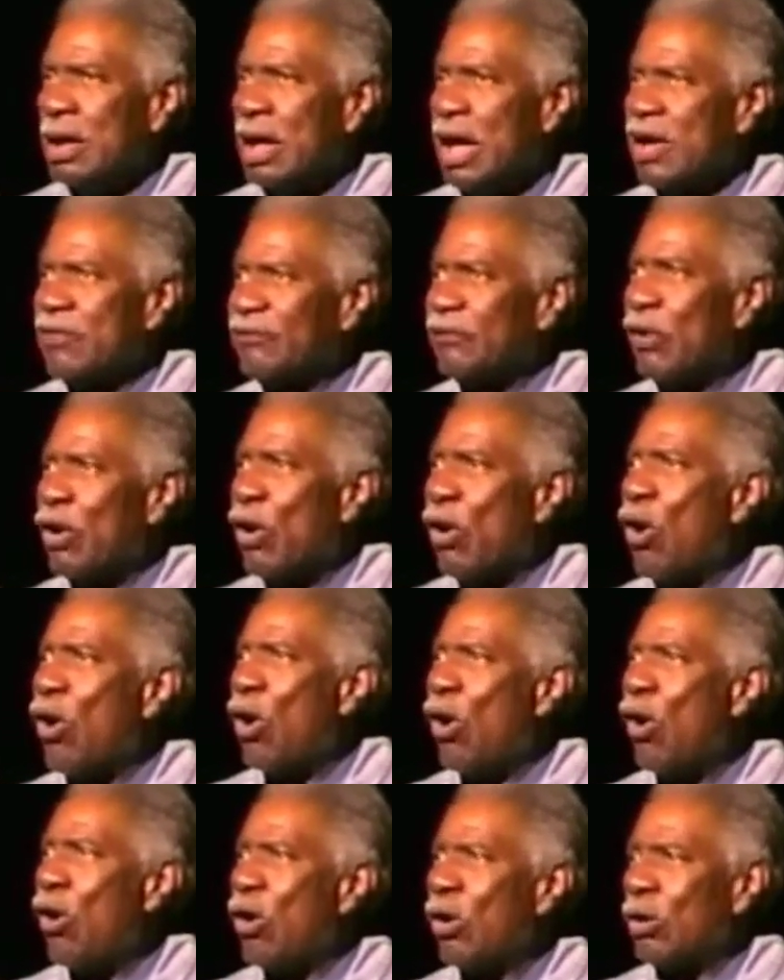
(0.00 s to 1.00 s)
and for
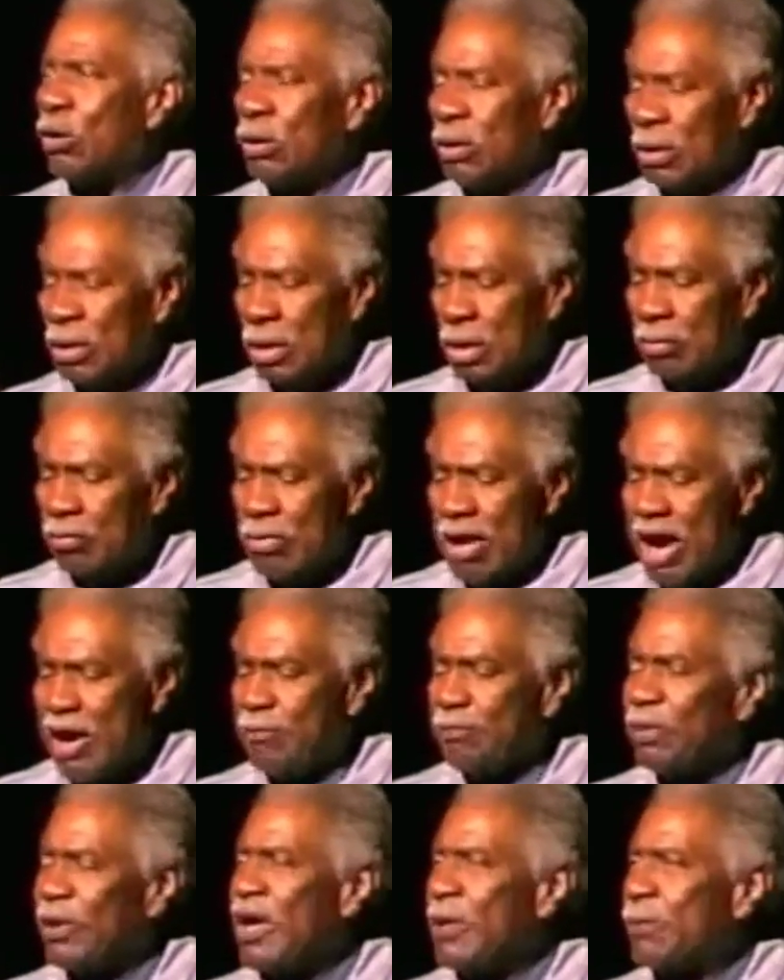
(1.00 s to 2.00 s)
all my
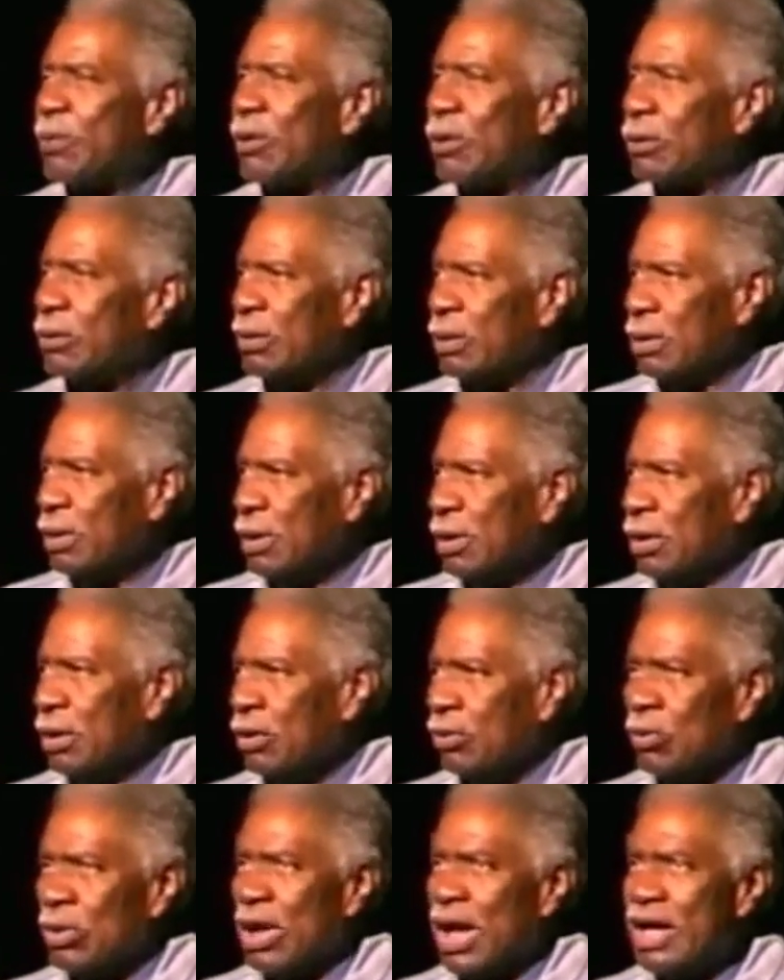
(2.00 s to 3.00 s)
people
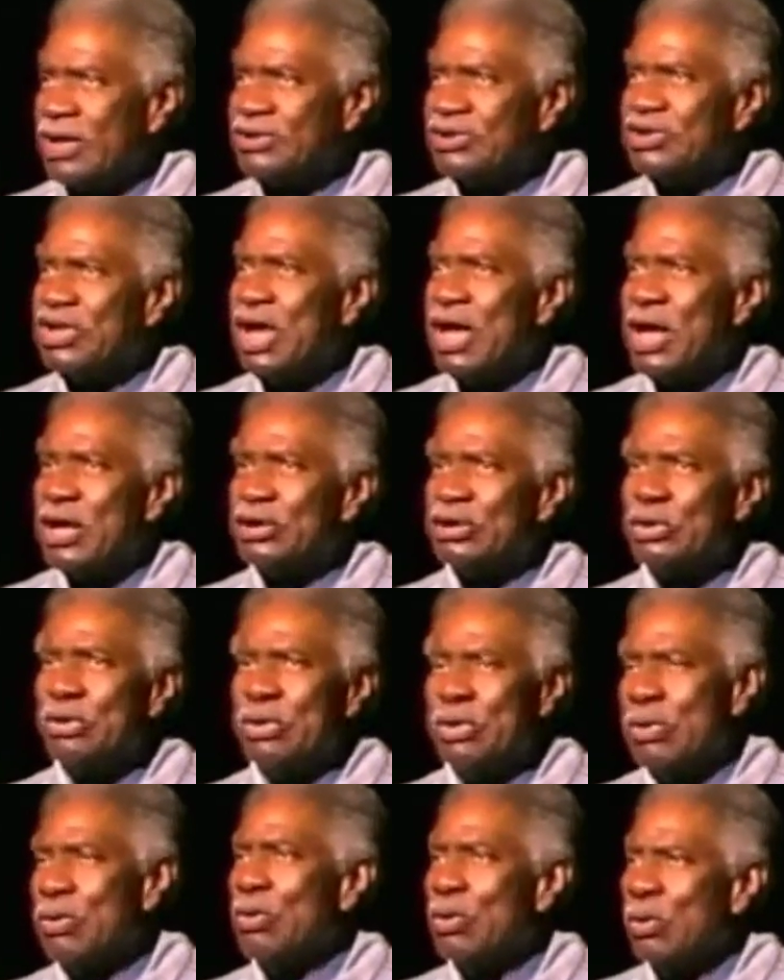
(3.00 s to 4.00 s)
when I say to
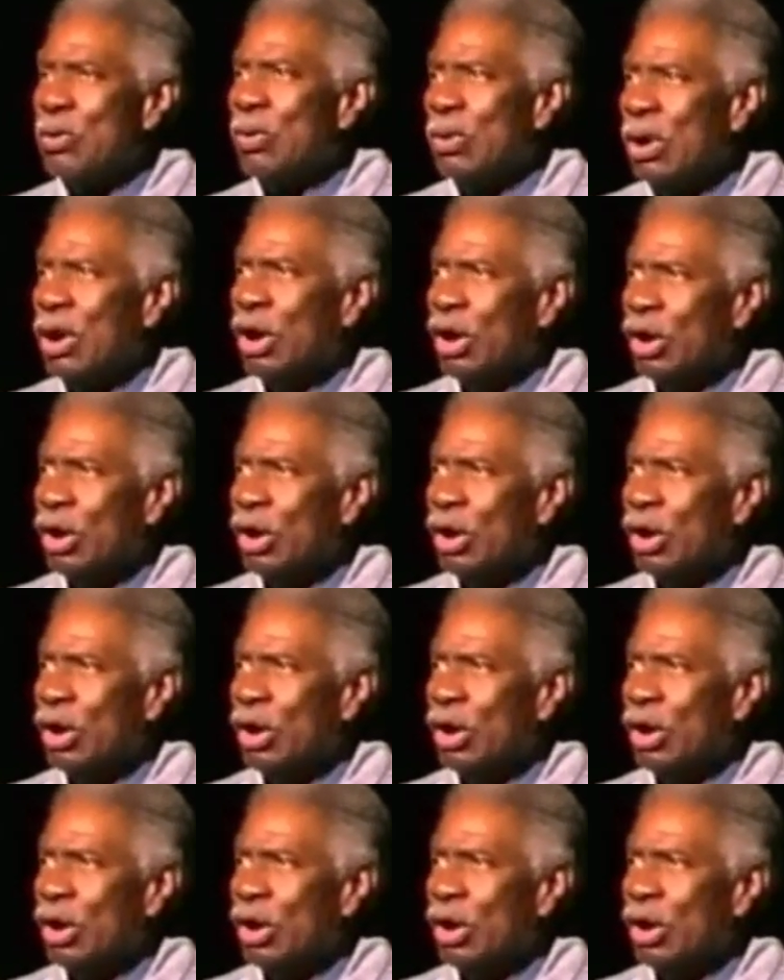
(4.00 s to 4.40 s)
you,